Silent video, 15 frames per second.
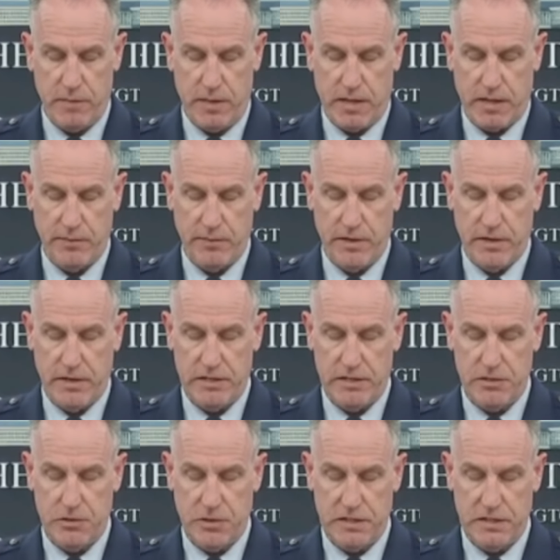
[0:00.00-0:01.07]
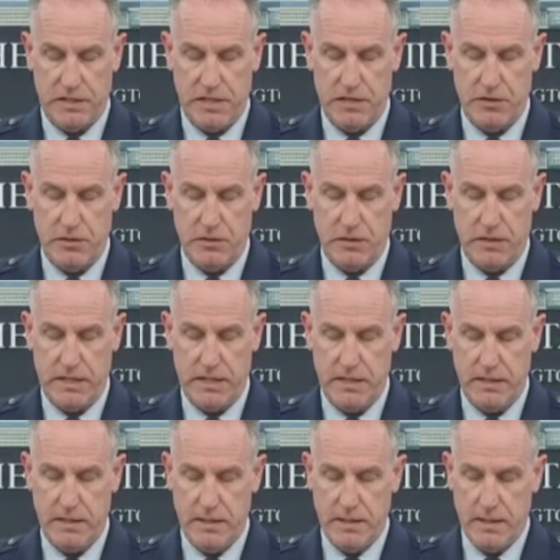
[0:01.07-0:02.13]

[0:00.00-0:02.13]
Black Americans who continue to lead,